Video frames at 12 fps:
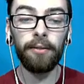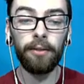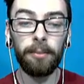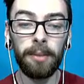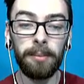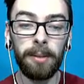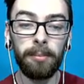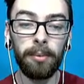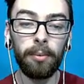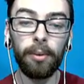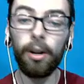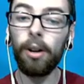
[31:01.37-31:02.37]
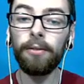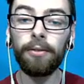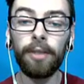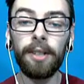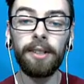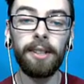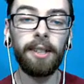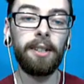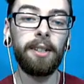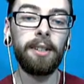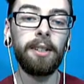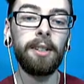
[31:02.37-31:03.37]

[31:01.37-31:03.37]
for many people. We're all friends here.